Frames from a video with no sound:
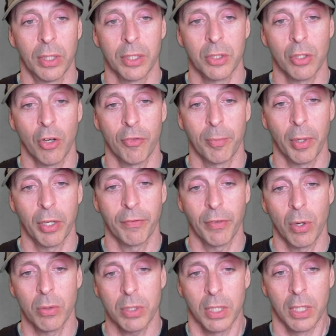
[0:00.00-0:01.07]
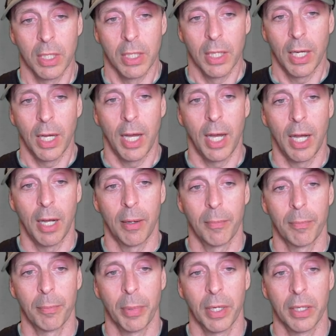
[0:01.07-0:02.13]
It's off by default,
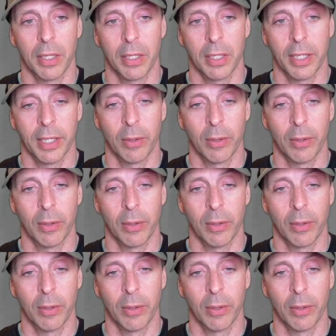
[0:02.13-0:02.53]
but it